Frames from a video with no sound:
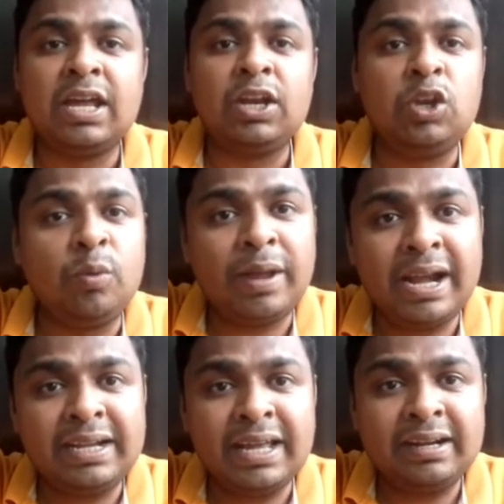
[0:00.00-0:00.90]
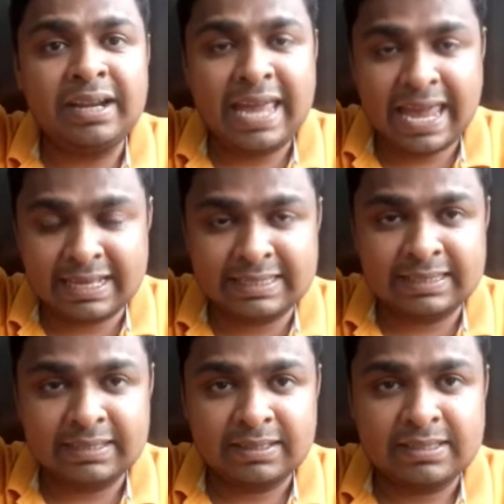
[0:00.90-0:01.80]
Numerator x,
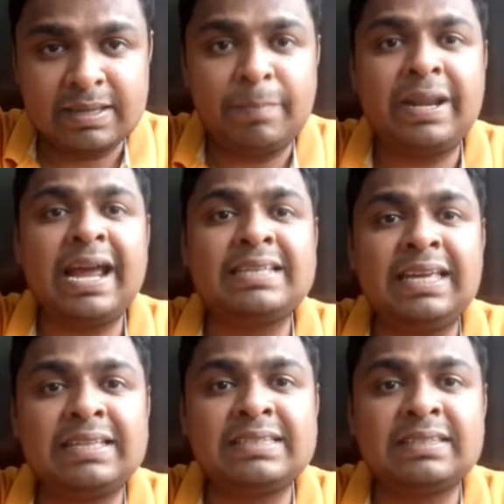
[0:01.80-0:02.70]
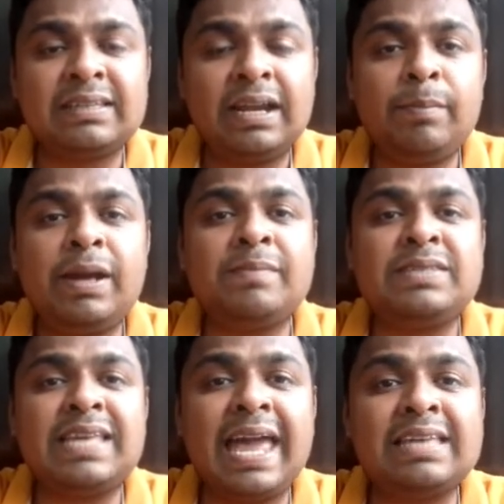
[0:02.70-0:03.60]
subtract 6, it becomes
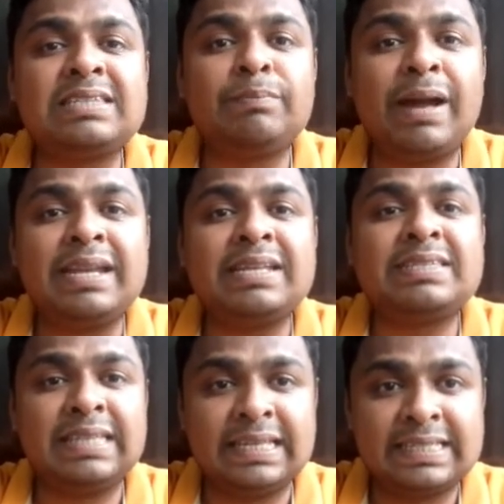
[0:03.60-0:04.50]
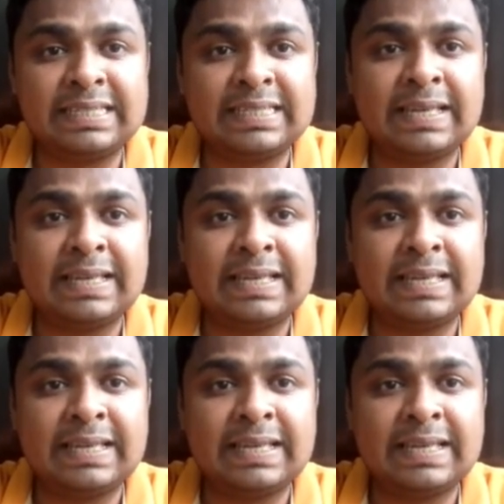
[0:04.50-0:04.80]
x minus 6.